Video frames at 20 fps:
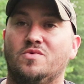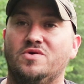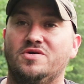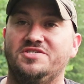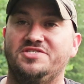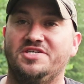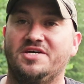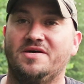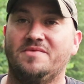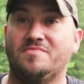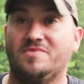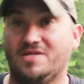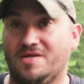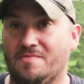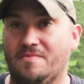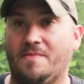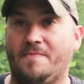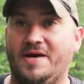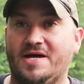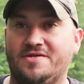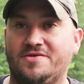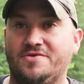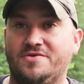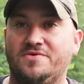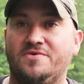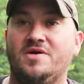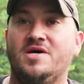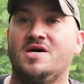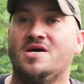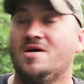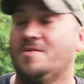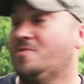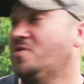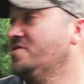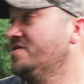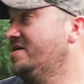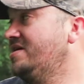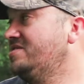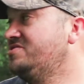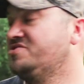woods yet, but I'm about to. I'm
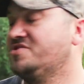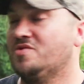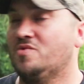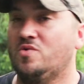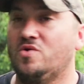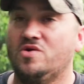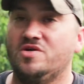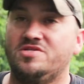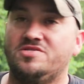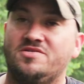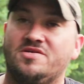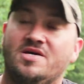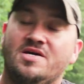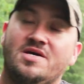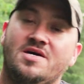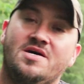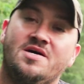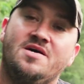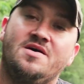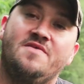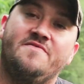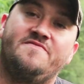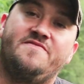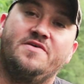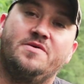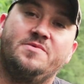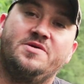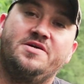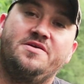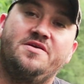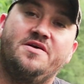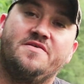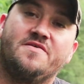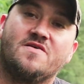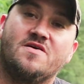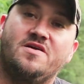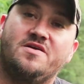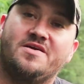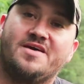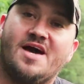on the edge of the woods filming
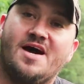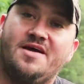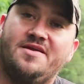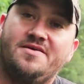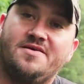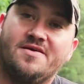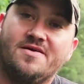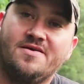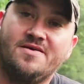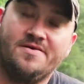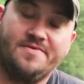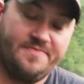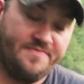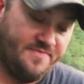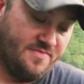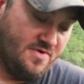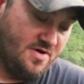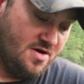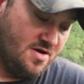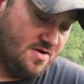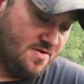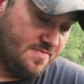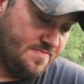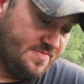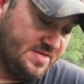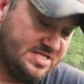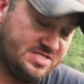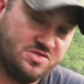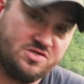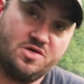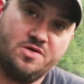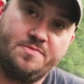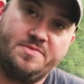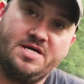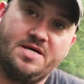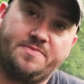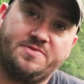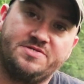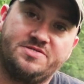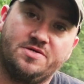another hunting idea. This is going to
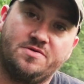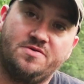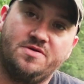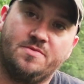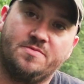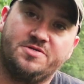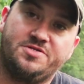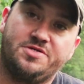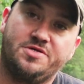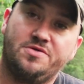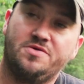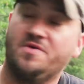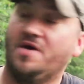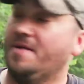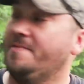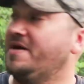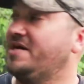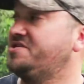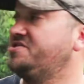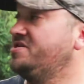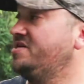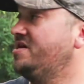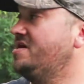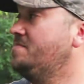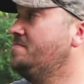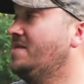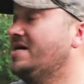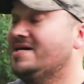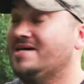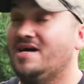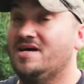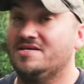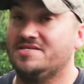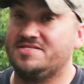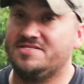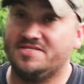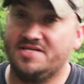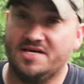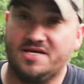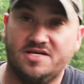be episode number 2. I'm actually at my
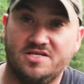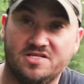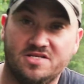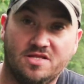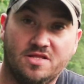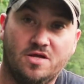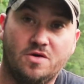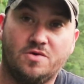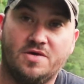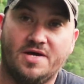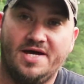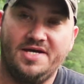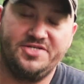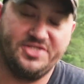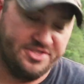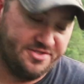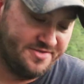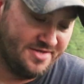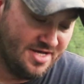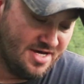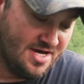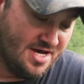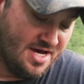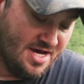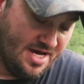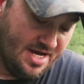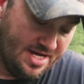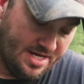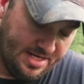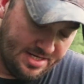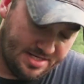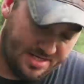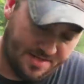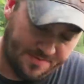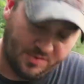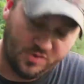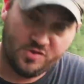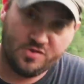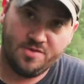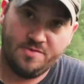second location, and
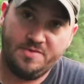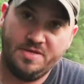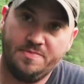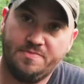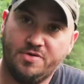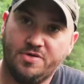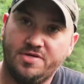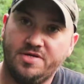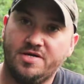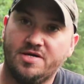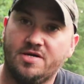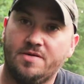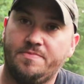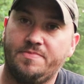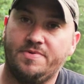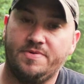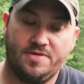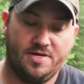I'm going to be putting up